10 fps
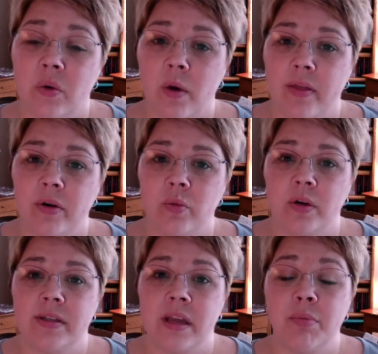whether it
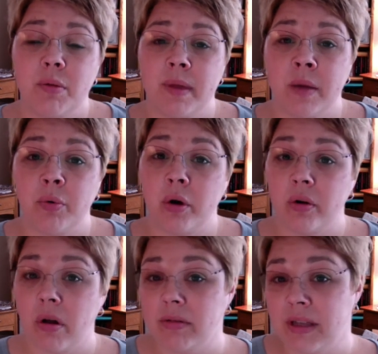was implementing
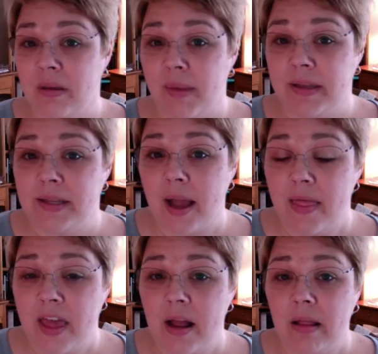protocols at the bedside
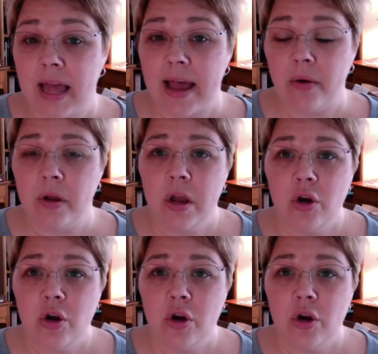that allowed